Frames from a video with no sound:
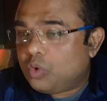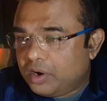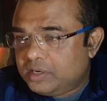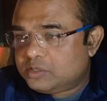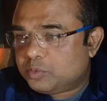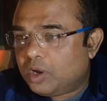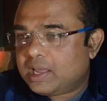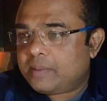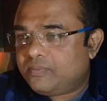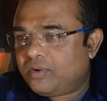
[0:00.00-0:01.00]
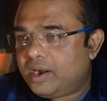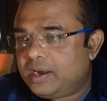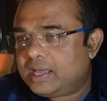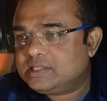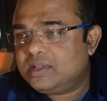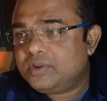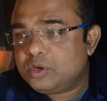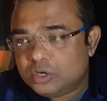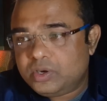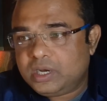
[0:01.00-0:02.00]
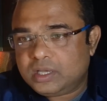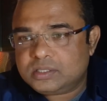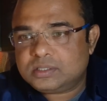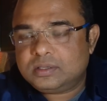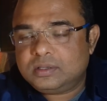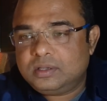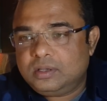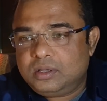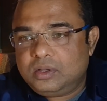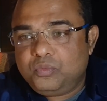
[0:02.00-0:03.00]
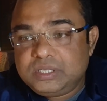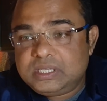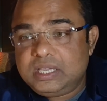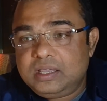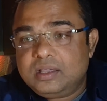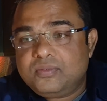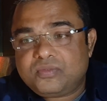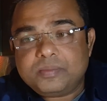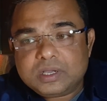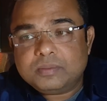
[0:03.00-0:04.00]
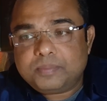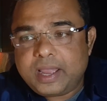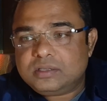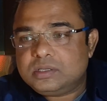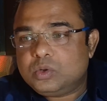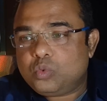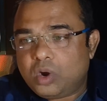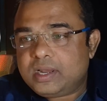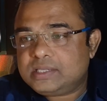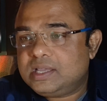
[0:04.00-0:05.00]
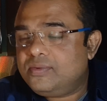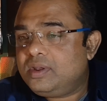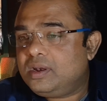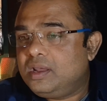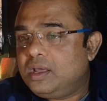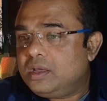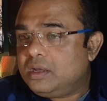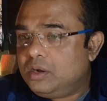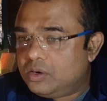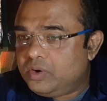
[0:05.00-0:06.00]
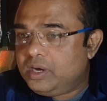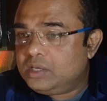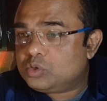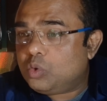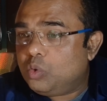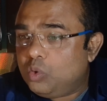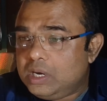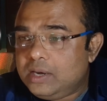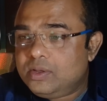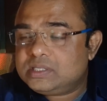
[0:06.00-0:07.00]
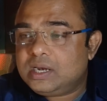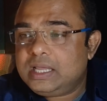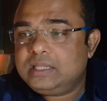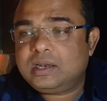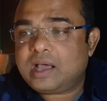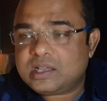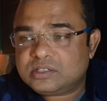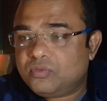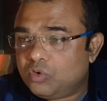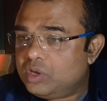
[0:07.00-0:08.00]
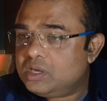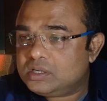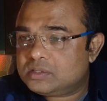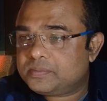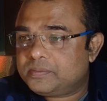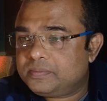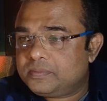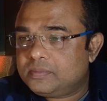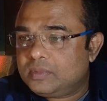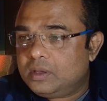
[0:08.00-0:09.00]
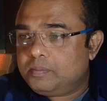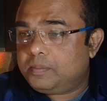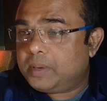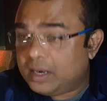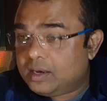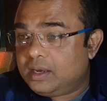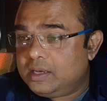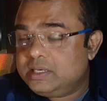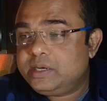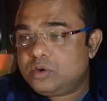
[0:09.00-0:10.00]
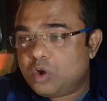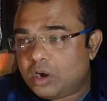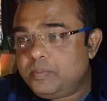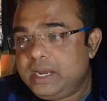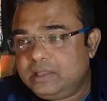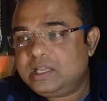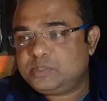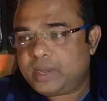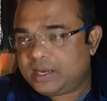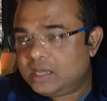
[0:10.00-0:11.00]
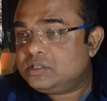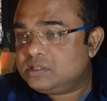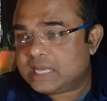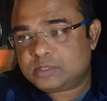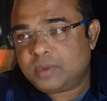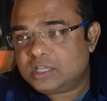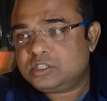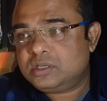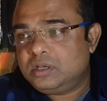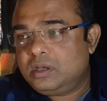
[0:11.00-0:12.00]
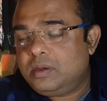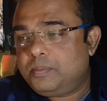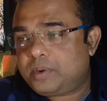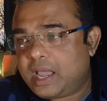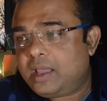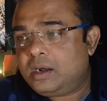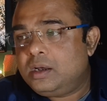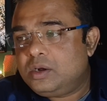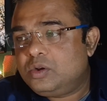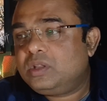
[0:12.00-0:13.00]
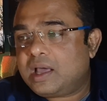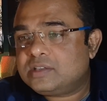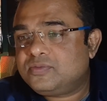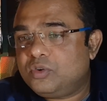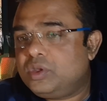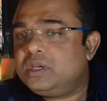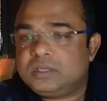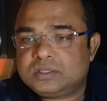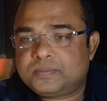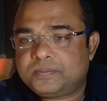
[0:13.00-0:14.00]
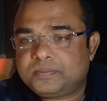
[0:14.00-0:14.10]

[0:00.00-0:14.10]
Quant Small Cap Fund has given good returns. We see from the comparison, Quant has given good returns only recently in the last 4 years, but did not meet the expectations as much prior to the last 4 years.